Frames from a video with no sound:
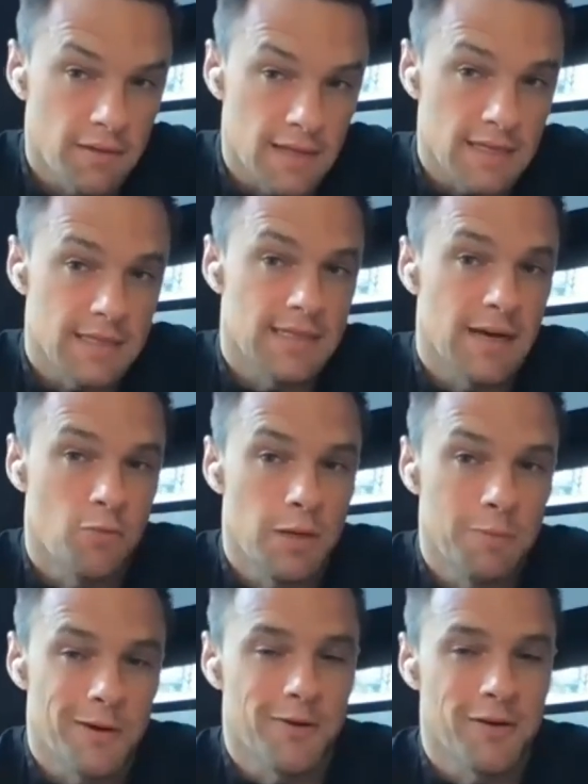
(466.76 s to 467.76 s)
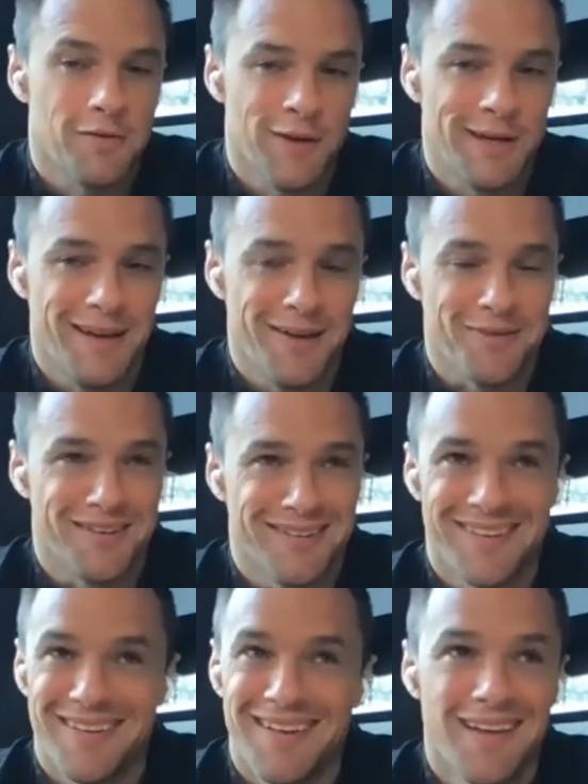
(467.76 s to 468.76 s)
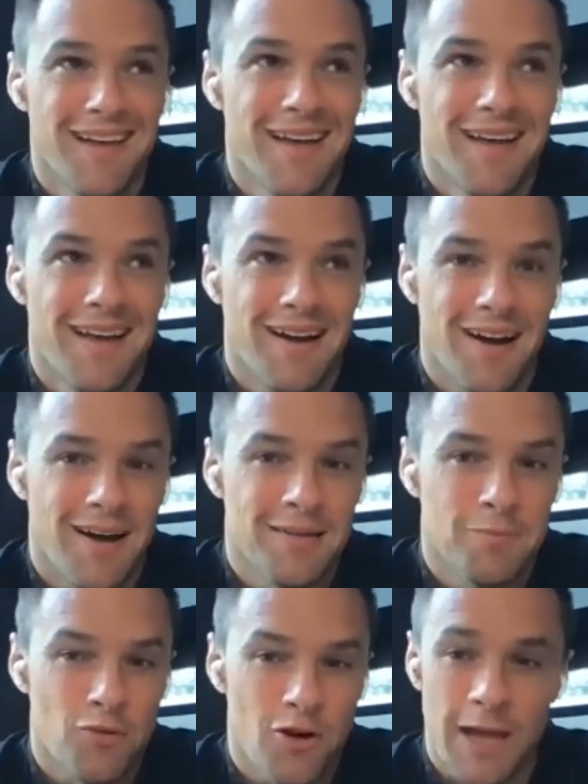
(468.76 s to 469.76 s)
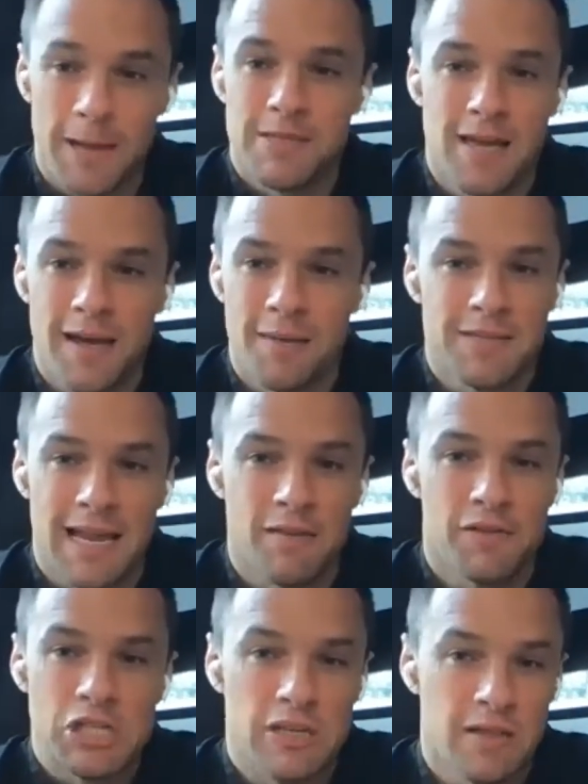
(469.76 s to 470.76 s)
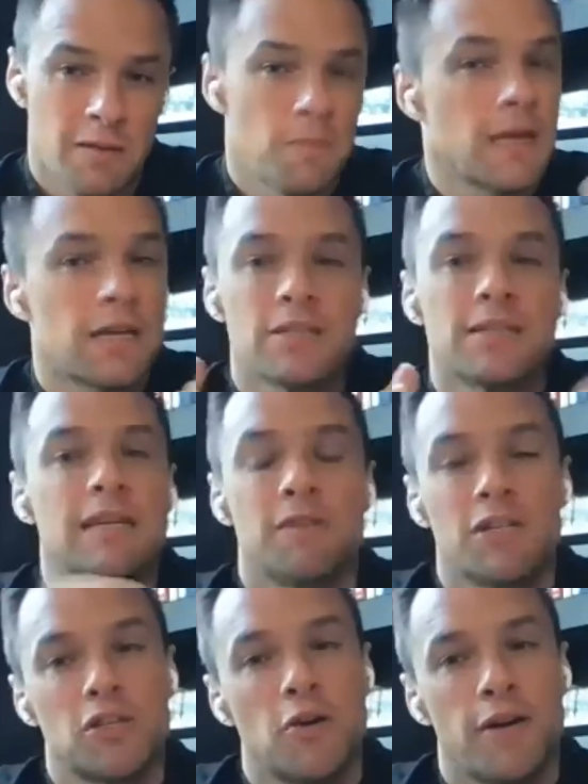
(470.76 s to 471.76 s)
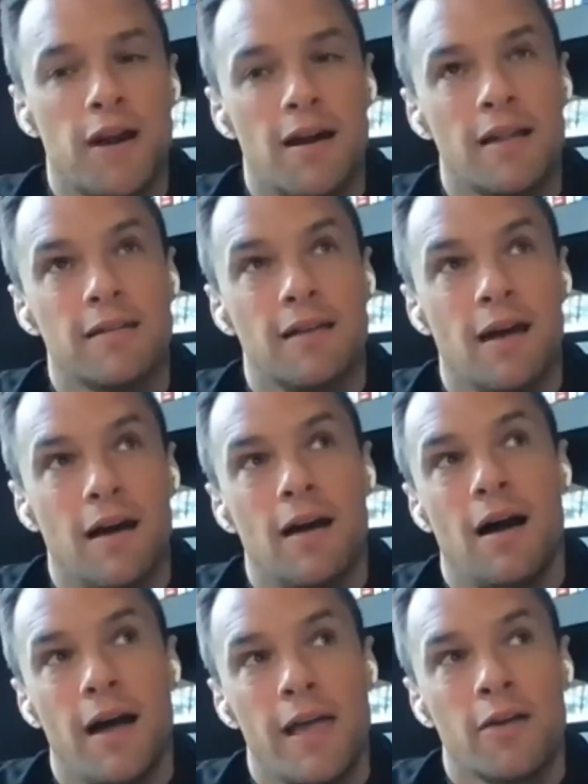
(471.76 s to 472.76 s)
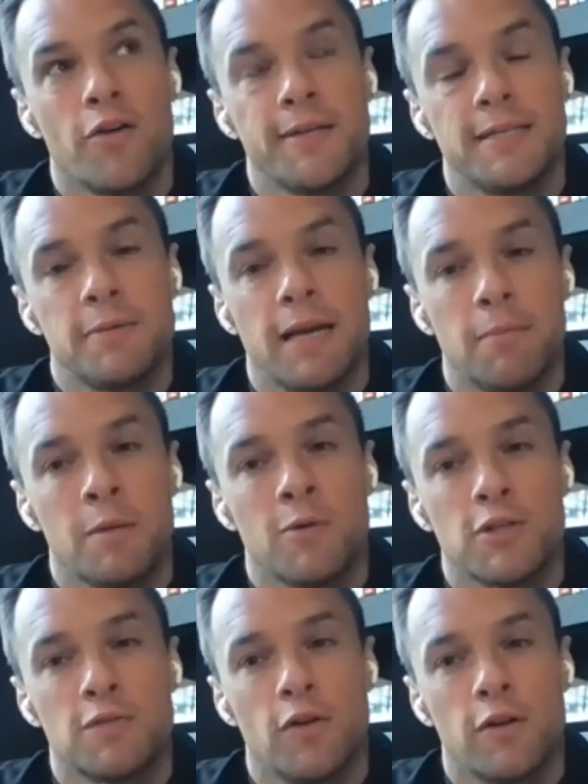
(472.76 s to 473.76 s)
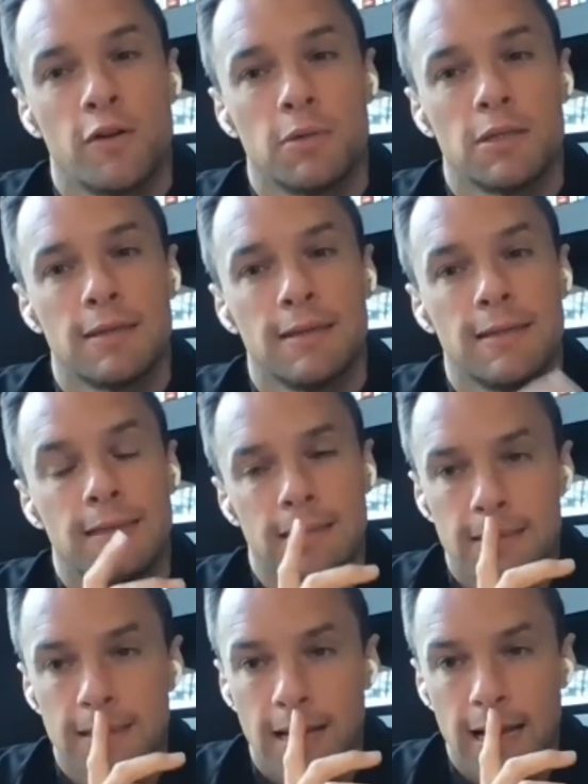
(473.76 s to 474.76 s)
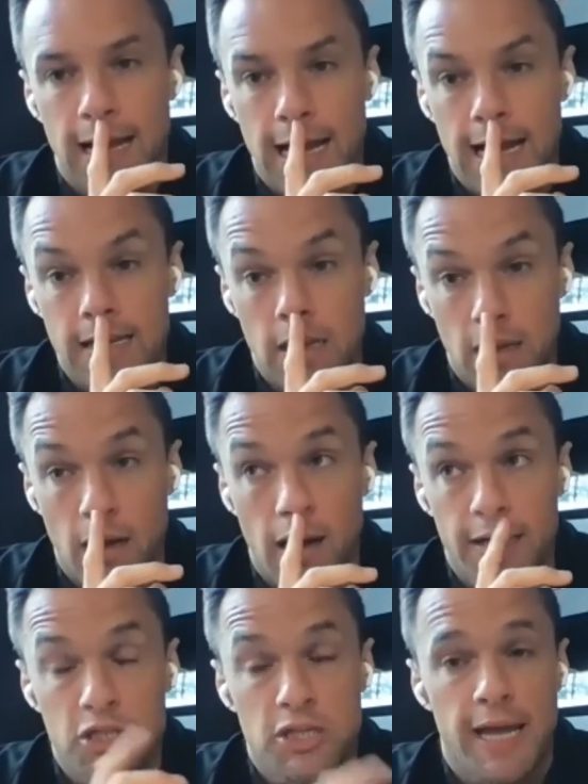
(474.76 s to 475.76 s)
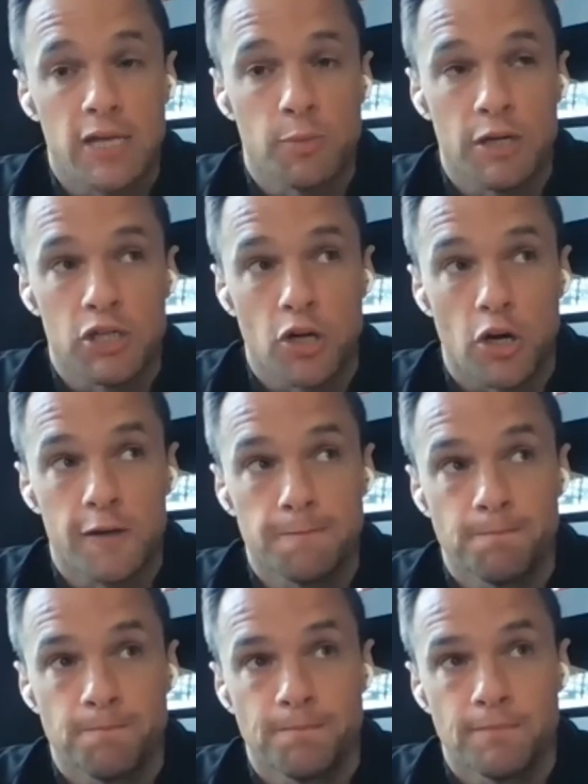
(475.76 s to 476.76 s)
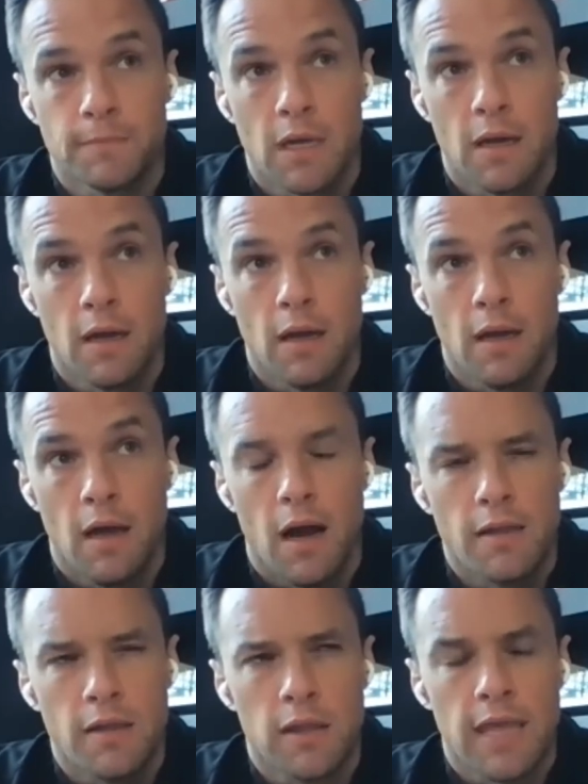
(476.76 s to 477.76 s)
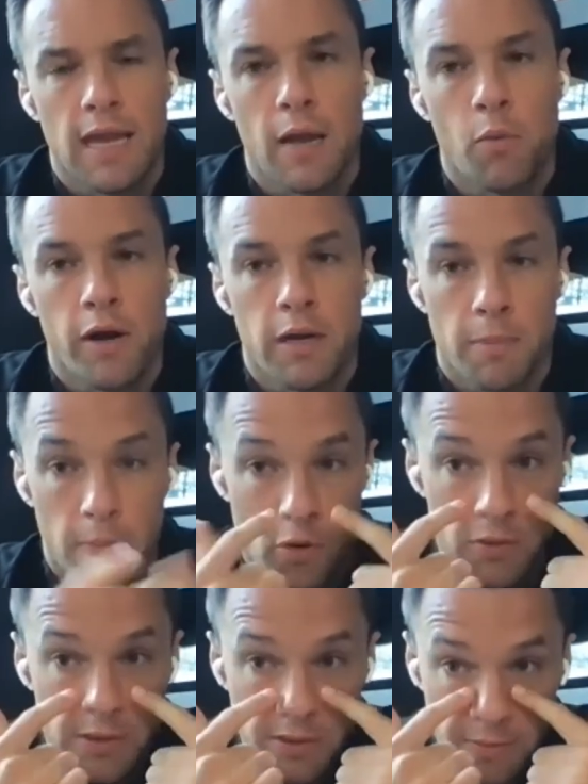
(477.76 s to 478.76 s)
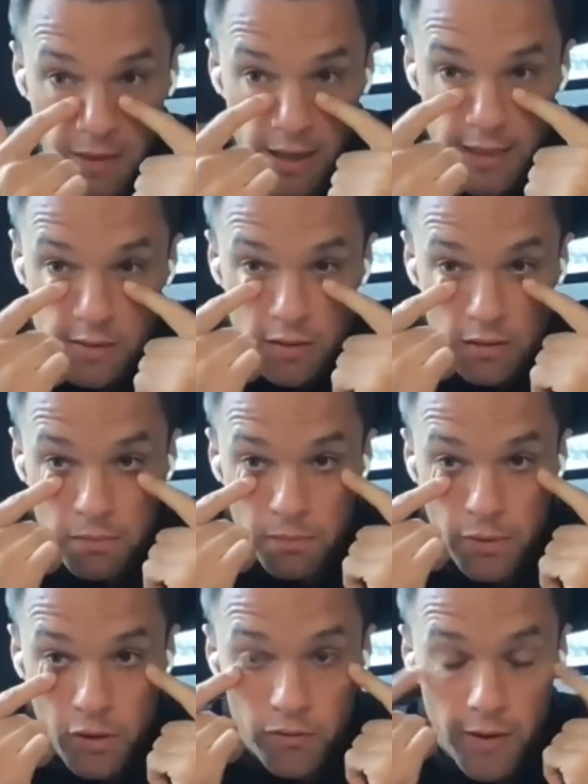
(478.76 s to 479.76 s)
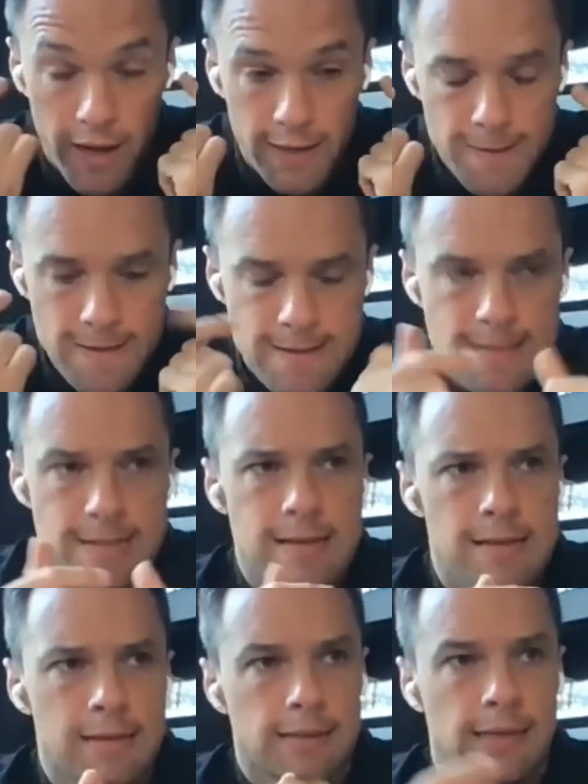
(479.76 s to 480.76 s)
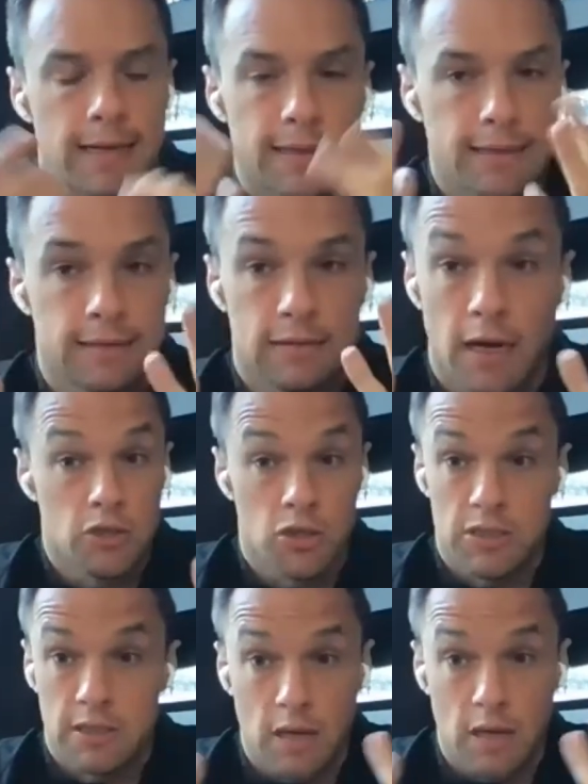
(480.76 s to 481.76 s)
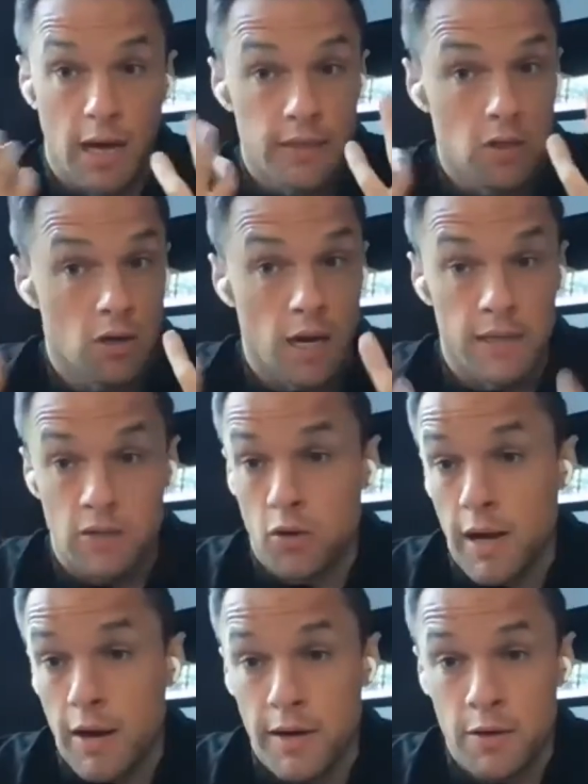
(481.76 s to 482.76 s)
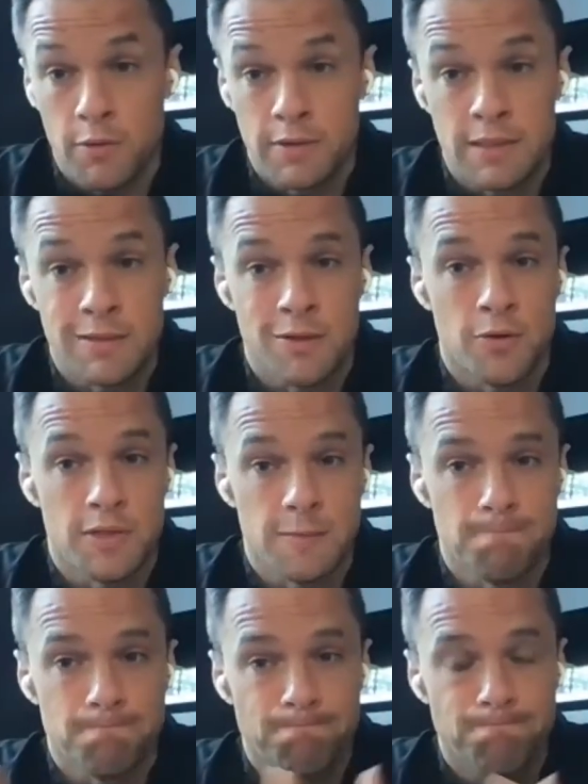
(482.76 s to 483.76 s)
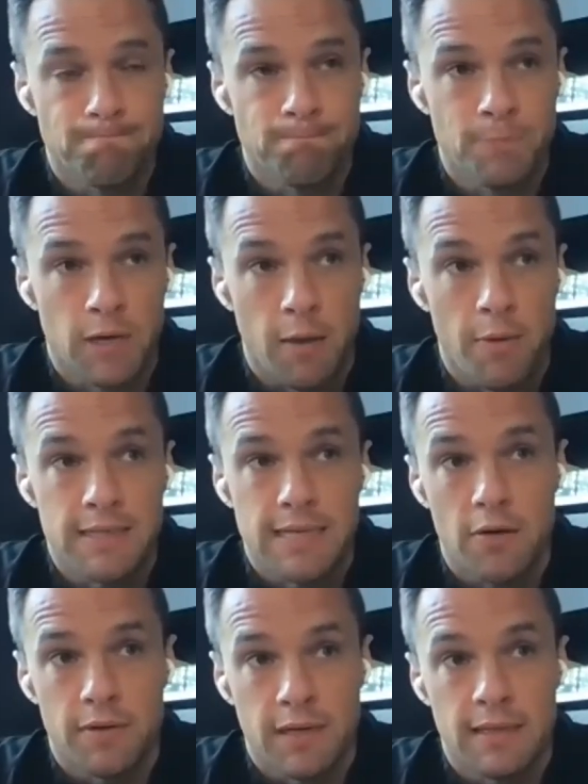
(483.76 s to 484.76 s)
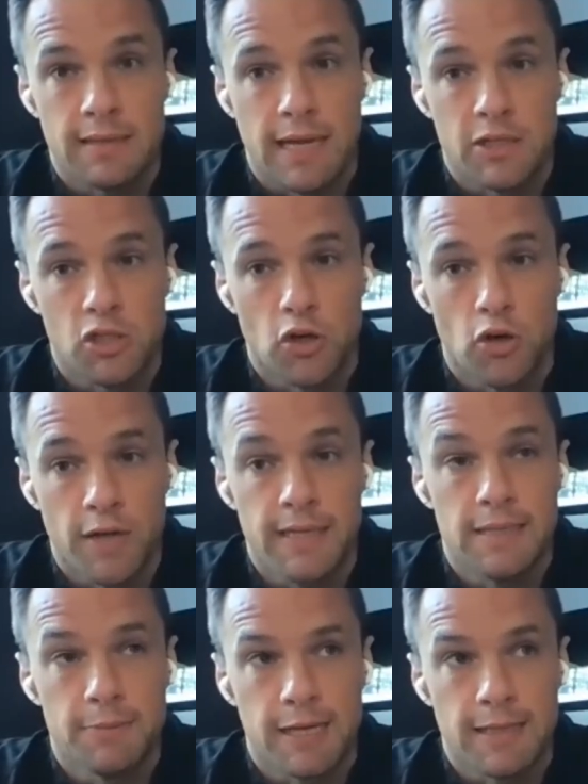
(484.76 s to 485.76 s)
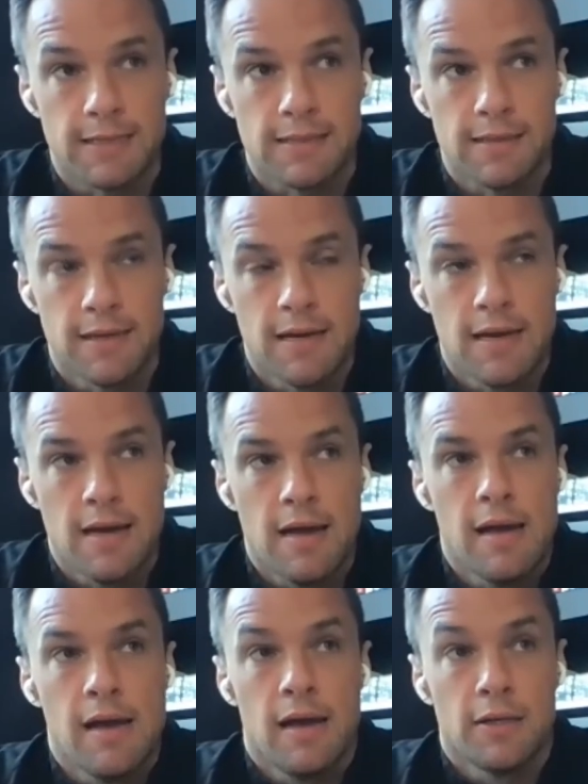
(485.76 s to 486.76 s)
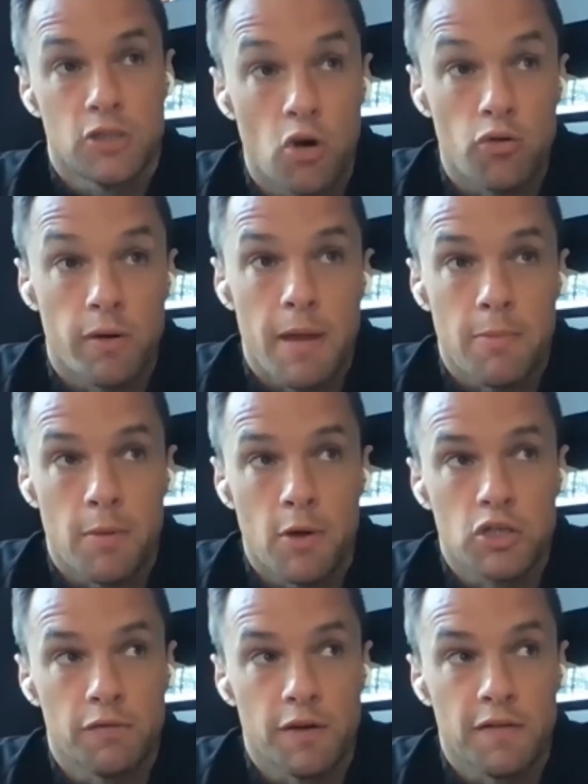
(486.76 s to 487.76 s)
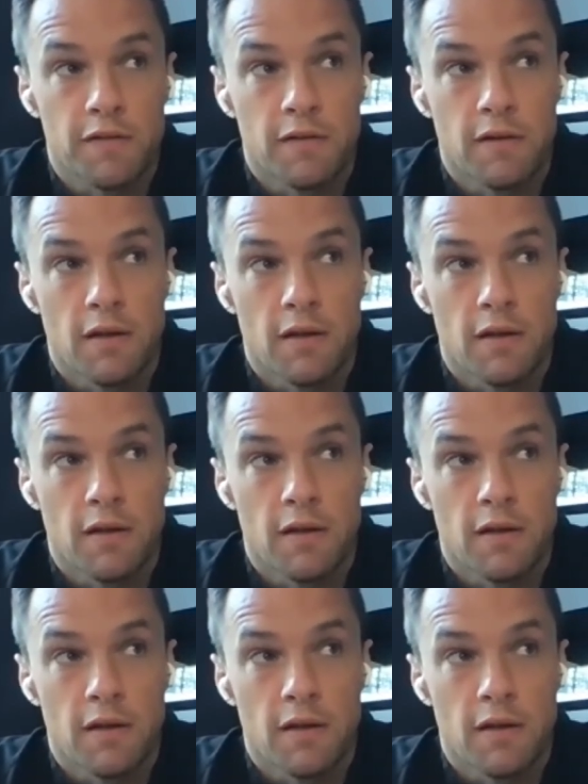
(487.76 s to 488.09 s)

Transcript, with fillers: This is how people are going to find out on prime time television and the biggest TV show in Ireland. I'm going to be at my most vulnerable. And I changed my shirt. The thing I worried about most was my eyes were blood red. And I, just, I don't, I don't know how anyone didn't notice, but I went out and I did that show, 90 minutes. Don't remember much of it.